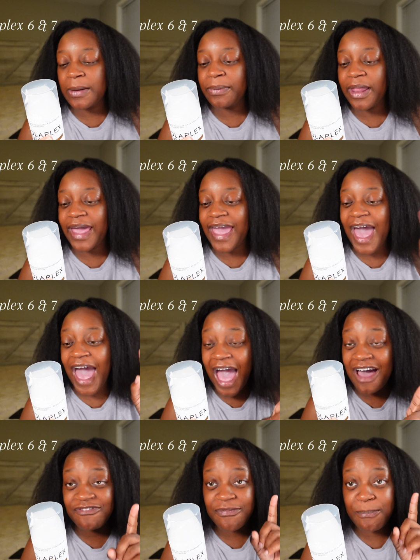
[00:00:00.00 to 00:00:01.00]
apply
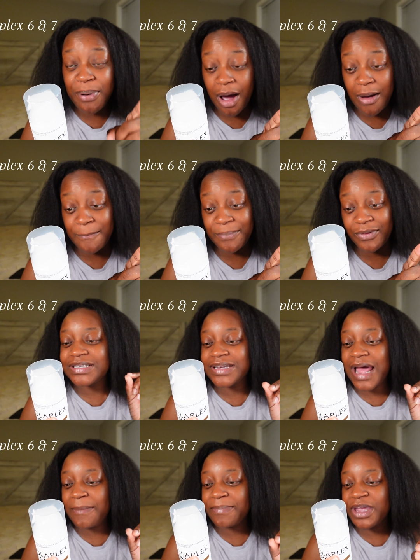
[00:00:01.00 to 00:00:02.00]
half pump to
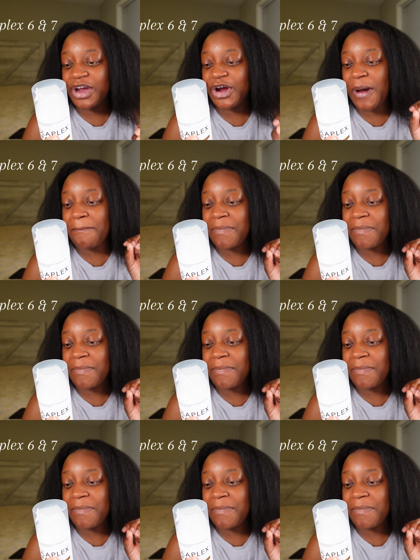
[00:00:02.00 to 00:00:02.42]
damp hair,